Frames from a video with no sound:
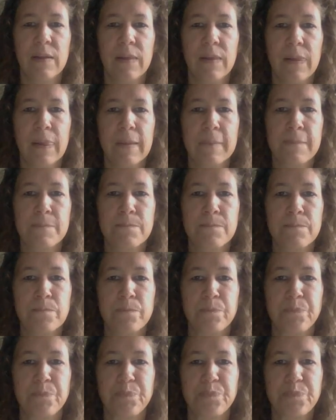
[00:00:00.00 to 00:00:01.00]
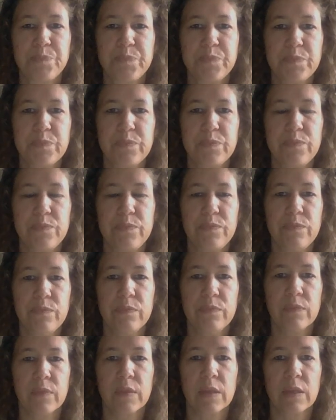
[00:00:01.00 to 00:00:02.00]

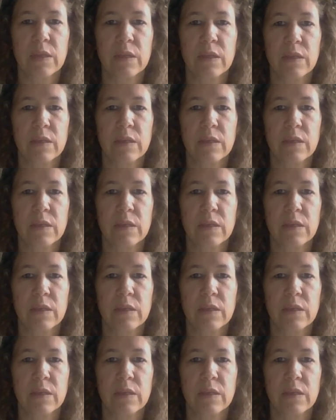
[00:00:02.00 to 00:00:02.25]
(no one is talking)